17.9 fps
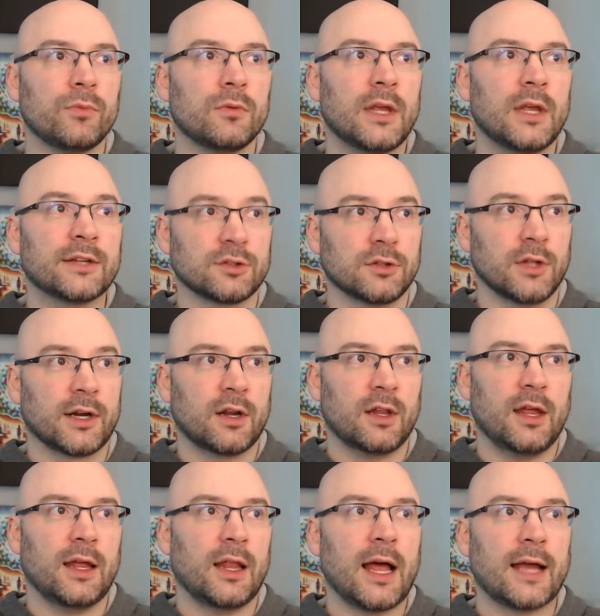It's
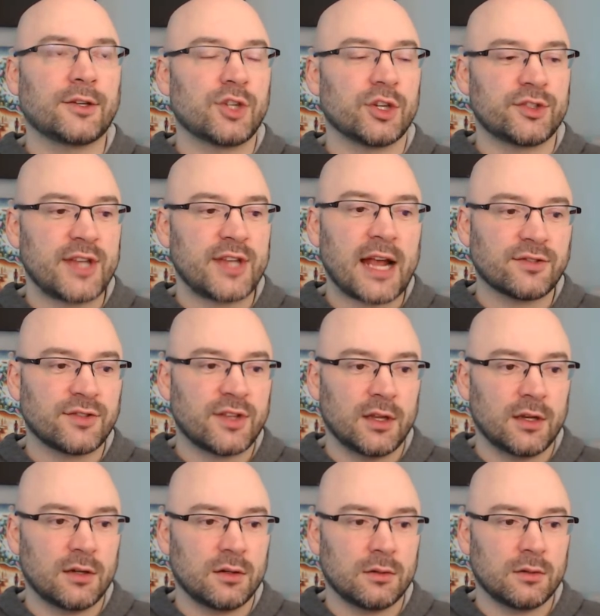literally like just
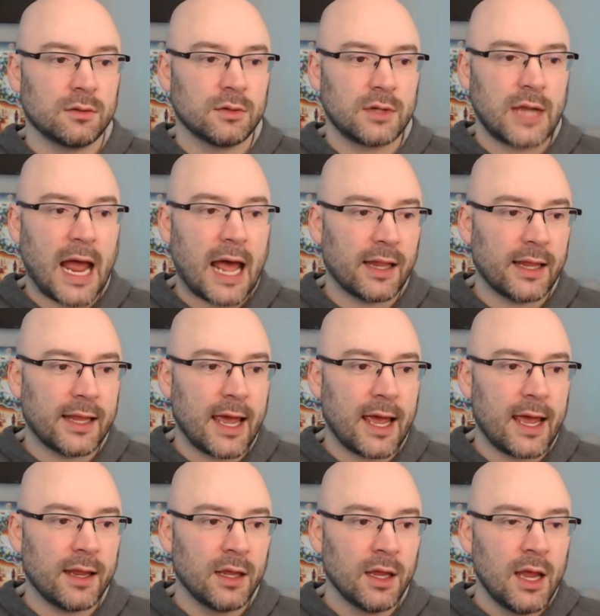Sexton,
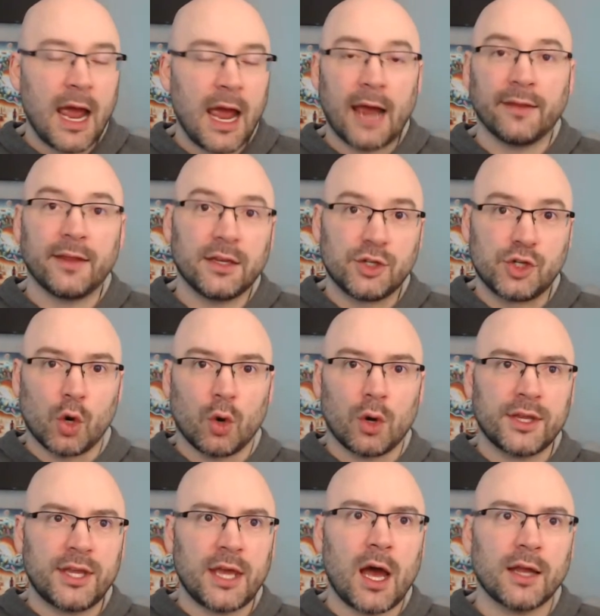Collier. I think
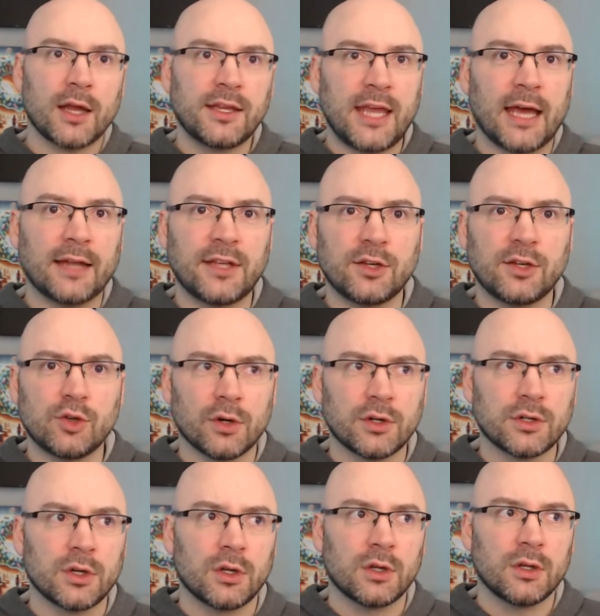Keontae George.